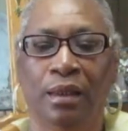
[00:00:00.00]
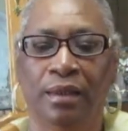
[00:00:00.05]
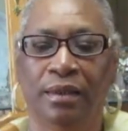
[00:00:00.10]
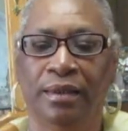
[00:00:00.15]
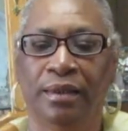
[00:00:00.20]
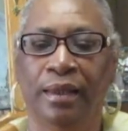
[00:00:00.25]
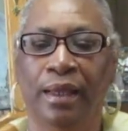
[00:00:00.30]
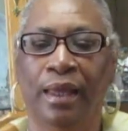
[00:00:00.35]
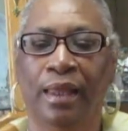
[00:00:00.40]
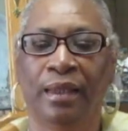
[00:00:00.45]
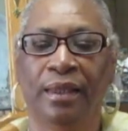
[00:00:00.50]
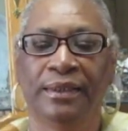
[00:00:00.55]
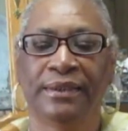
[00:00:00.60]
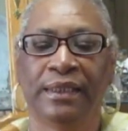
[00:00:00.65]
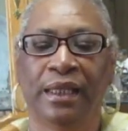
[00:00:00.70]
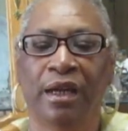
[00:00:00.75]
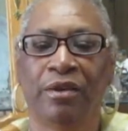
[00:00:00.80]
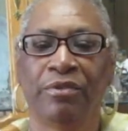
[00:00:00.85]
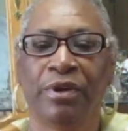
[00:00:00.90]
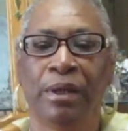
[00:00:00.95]
see the
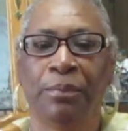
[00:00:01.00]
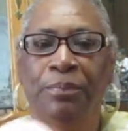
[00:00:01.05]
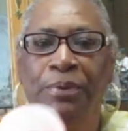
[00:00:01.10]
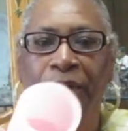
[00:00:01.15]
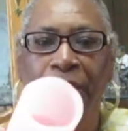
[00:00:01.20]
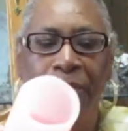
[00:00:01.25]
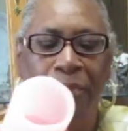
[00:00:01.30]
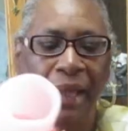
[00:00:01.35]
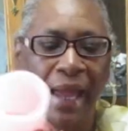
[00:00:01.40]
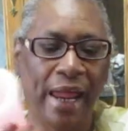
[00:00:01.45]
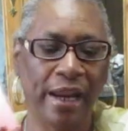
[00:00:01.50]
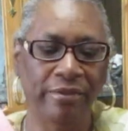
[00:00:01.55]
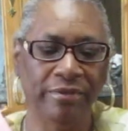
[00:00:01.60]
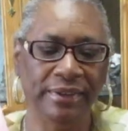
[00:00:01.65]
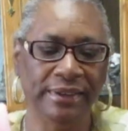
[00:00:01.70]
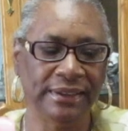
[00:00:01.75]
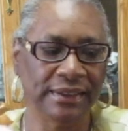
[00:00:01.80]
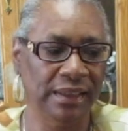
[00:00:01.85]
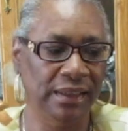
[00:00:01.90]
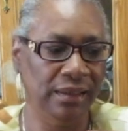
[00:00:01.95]
LED, I already put
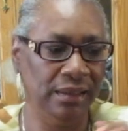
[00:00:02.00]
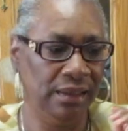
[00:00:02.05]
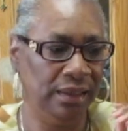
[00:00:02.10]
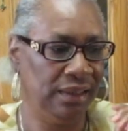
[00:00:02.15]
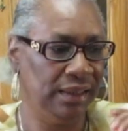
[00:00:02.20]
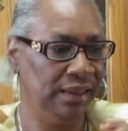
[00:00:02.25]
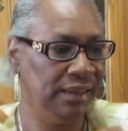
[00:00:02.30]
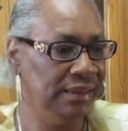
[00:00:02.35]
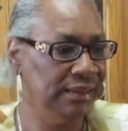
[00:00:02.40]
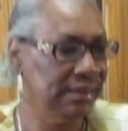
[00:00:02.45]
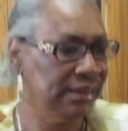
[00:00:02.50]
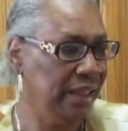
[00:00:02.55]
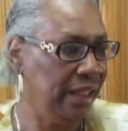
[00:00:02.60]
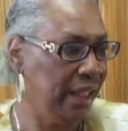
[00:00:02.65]
batteries in these,